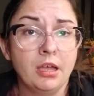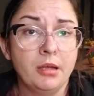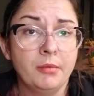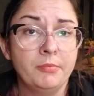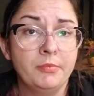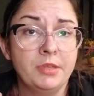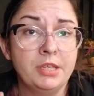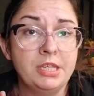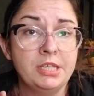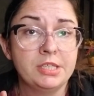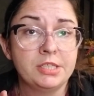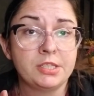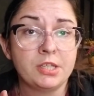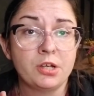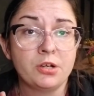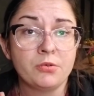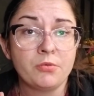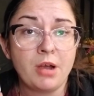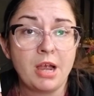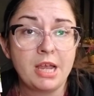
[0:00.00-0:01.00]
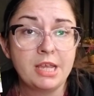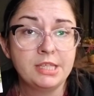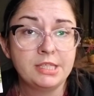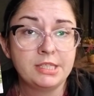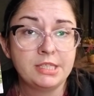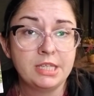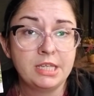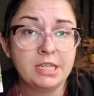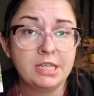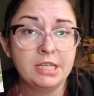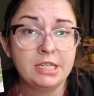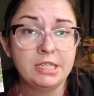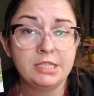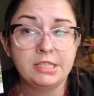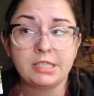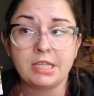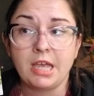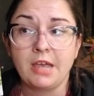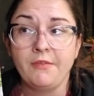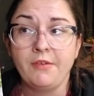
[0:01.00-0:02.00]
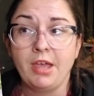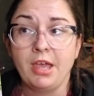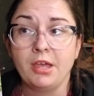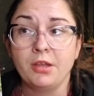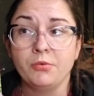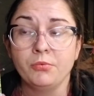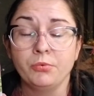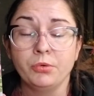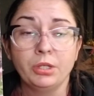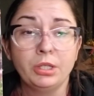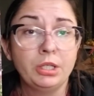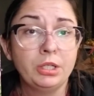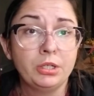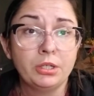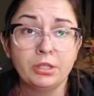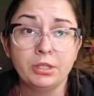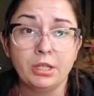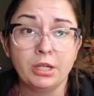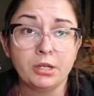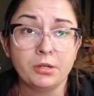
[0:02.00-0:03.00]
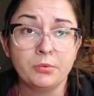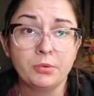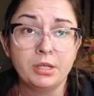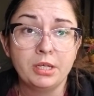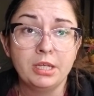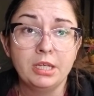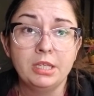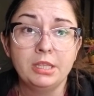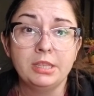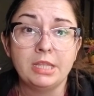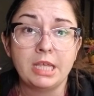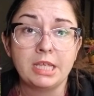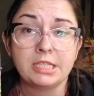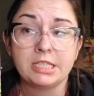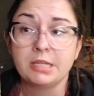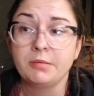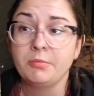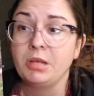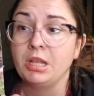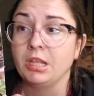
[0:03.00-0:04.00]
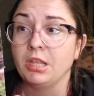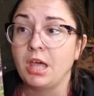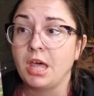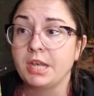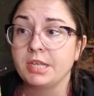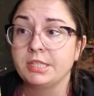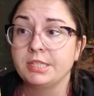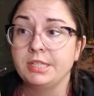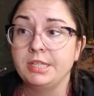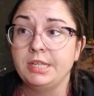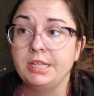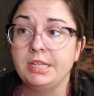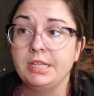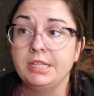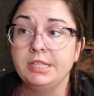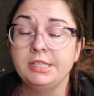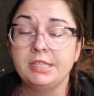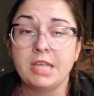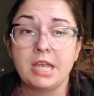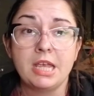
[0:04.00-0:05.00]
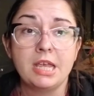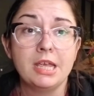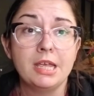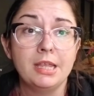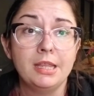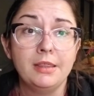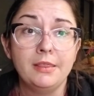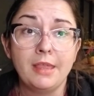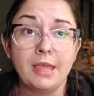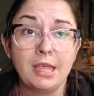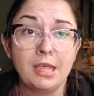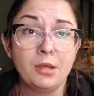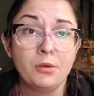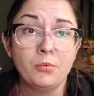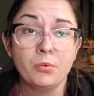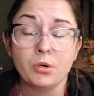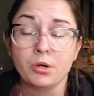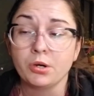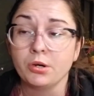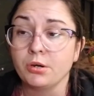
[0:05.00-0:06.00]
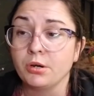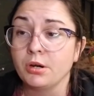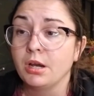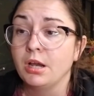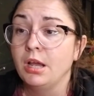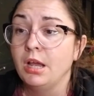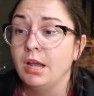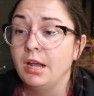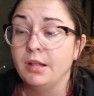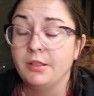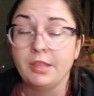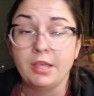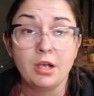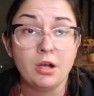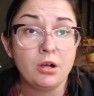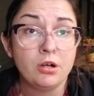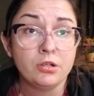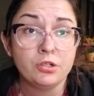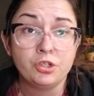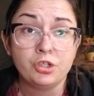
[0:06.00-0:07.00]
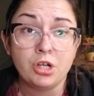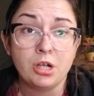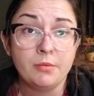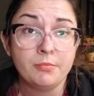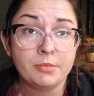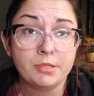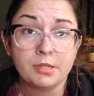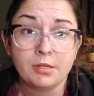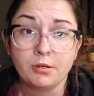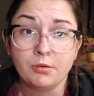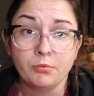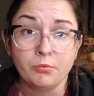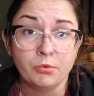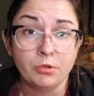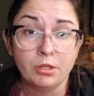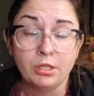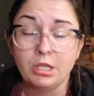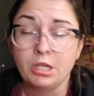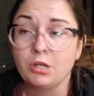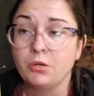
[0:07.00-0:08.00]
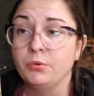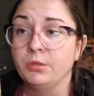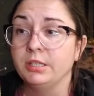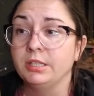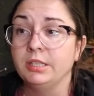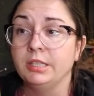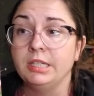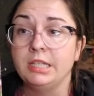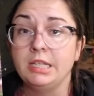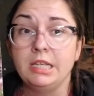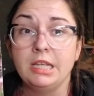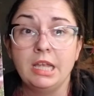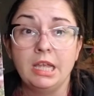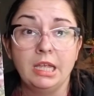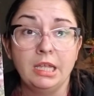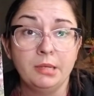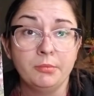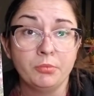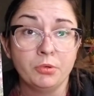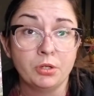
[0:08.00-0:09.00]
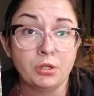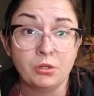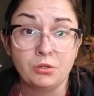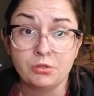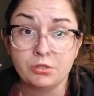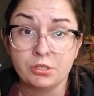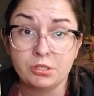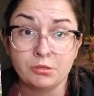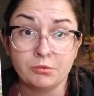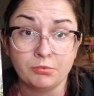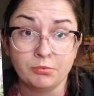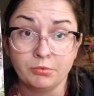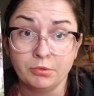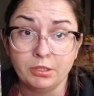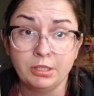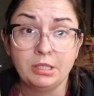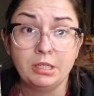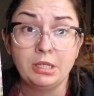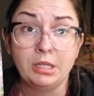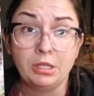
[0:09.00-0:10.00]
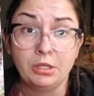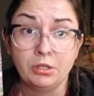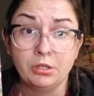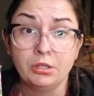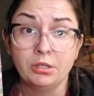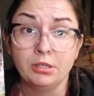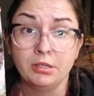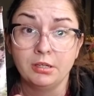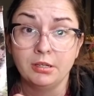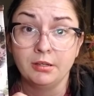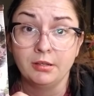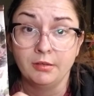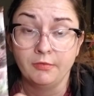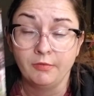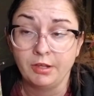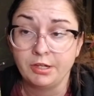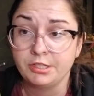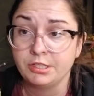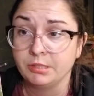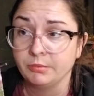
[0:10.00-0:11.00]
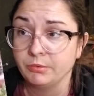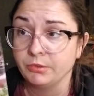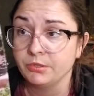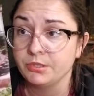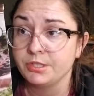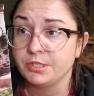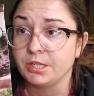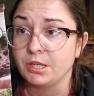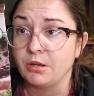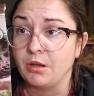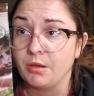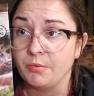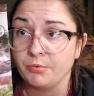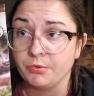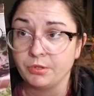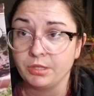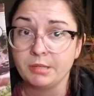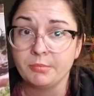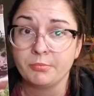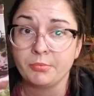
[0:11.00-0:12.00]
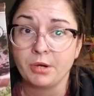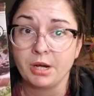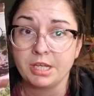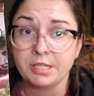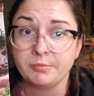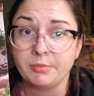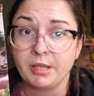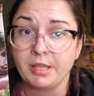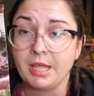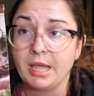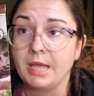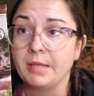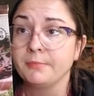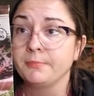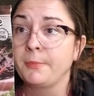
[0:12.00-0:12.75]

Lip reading: These So Right seeds I've had really good luck with. They sent me a lot of seeds, and they all jumped really quickly and produced really good vegetables. So I was really impressed by that.